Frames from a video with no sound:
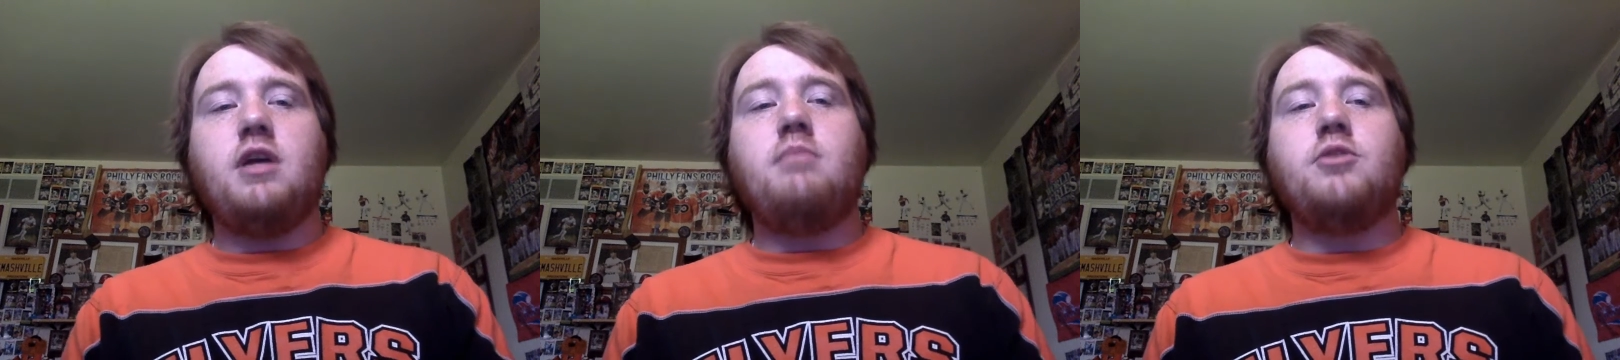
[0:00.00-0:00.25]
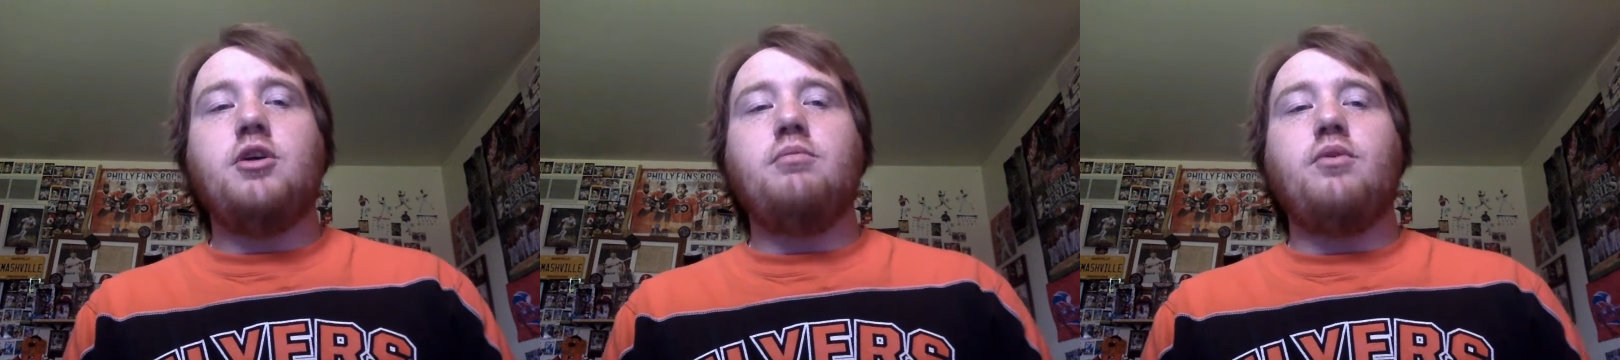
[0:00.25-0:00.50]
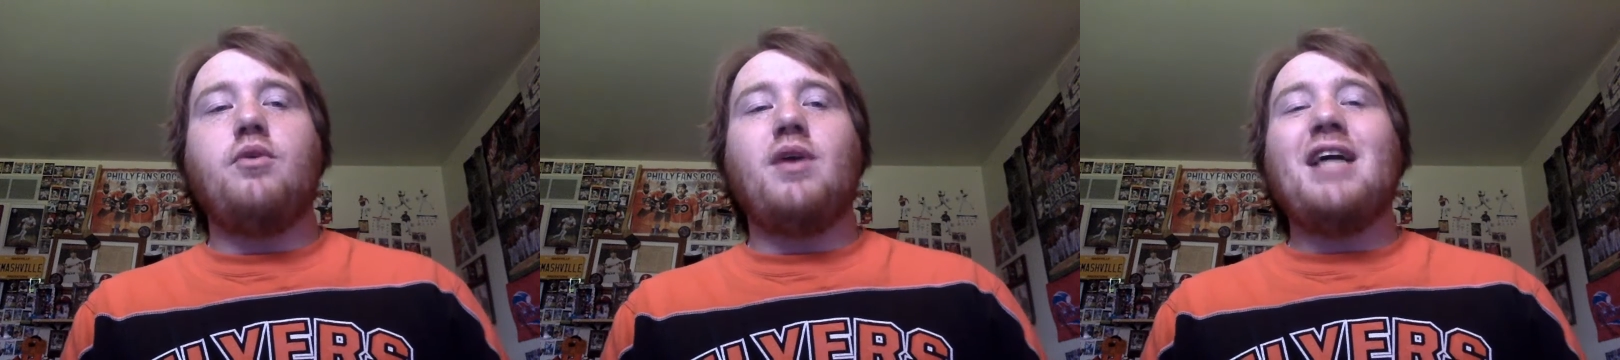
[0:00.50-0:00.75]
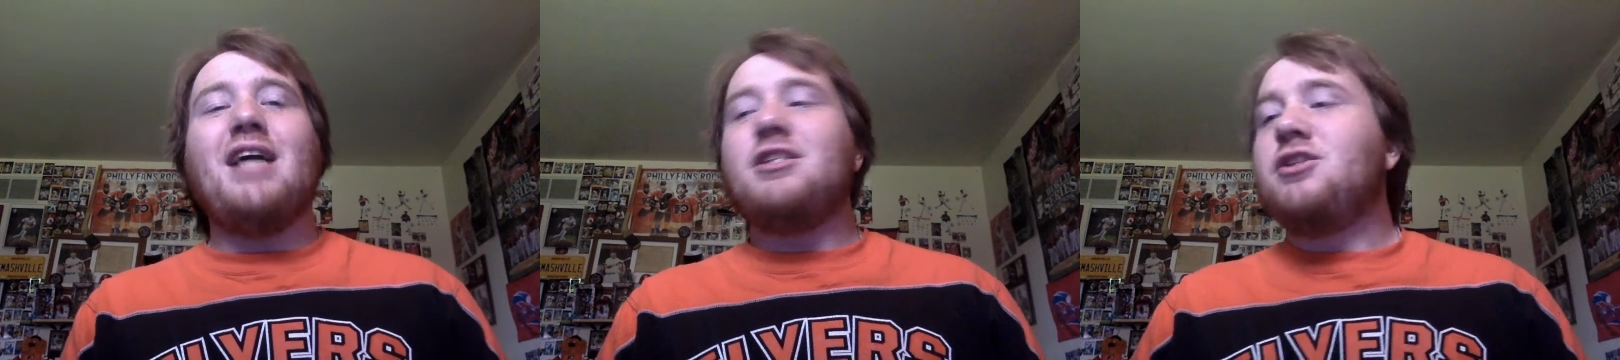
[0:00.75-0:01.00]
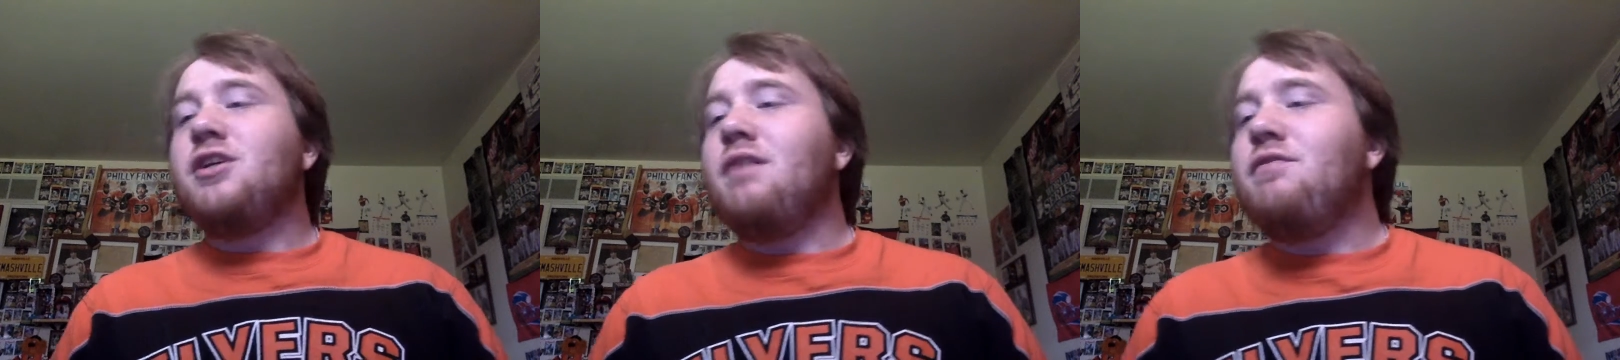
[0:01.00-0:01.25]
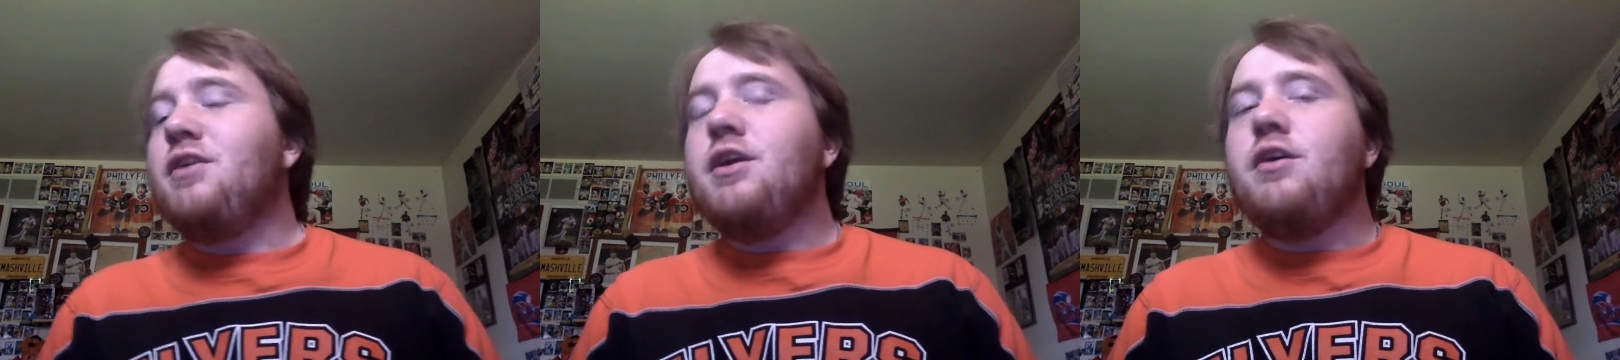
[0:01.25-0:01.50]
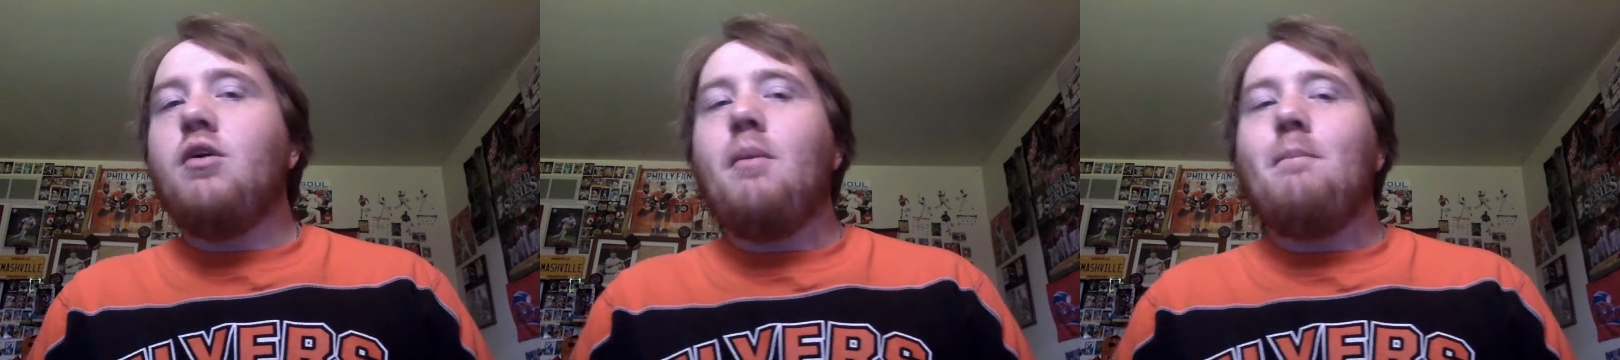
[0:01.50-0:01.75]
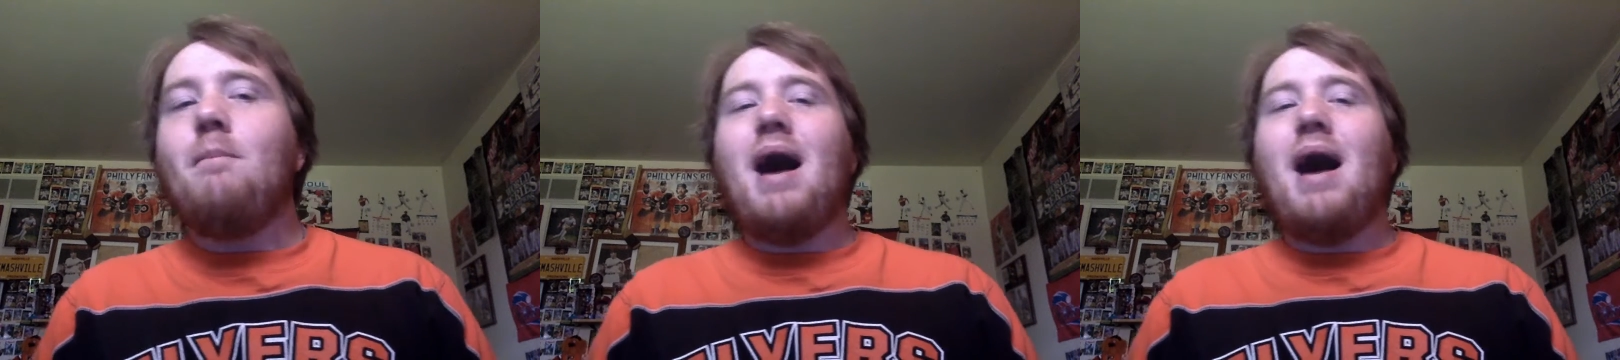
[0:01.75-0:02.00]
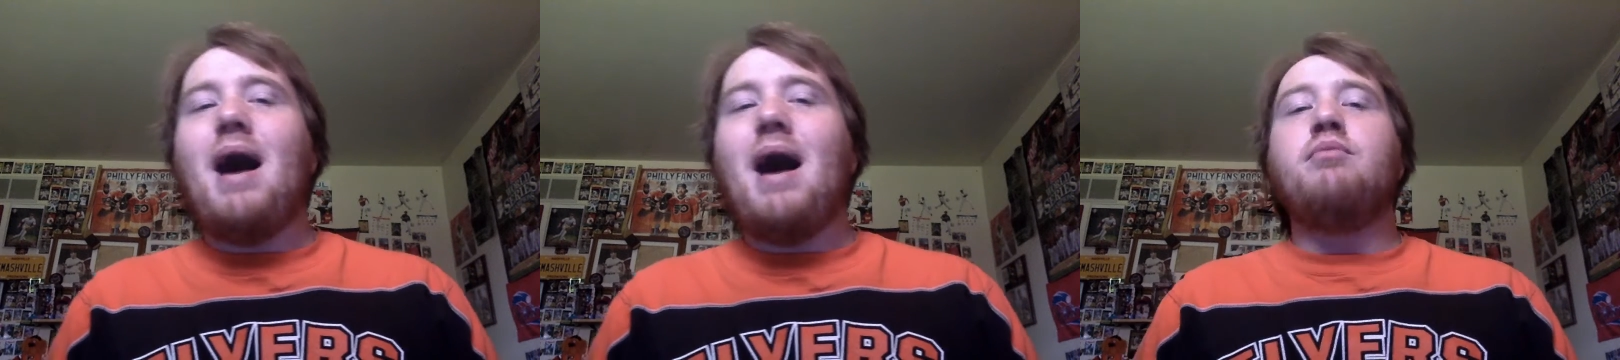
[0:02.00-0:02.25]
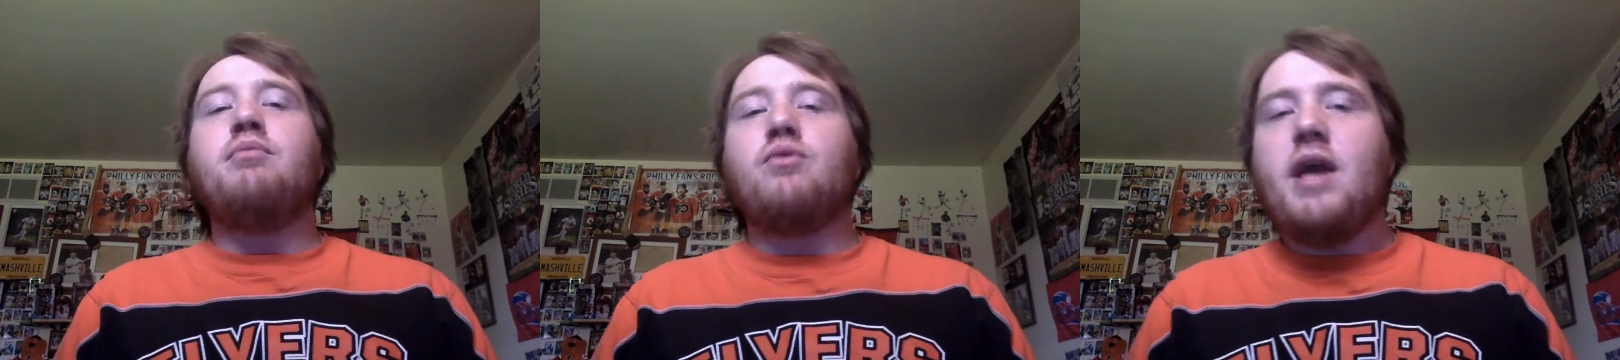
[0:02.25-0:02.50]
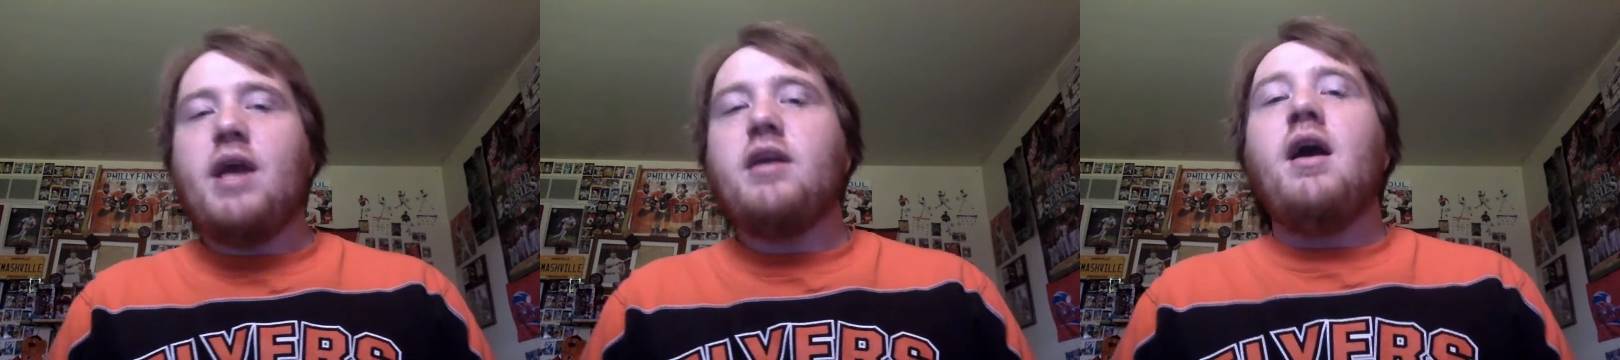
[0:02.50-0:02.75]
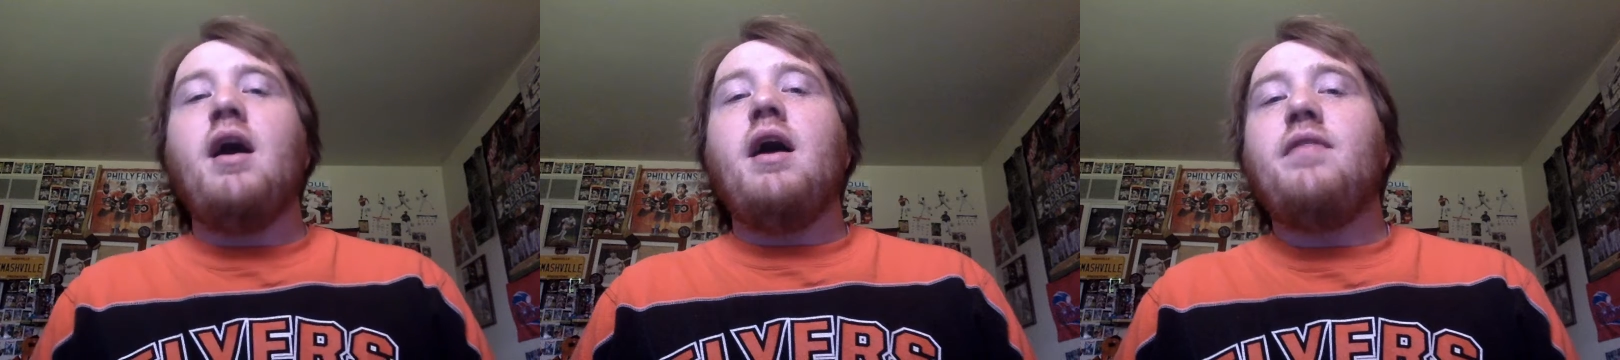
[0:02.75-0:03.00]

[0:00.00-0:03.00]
I'm Joe Borek. I just did a video on Bobby Brink.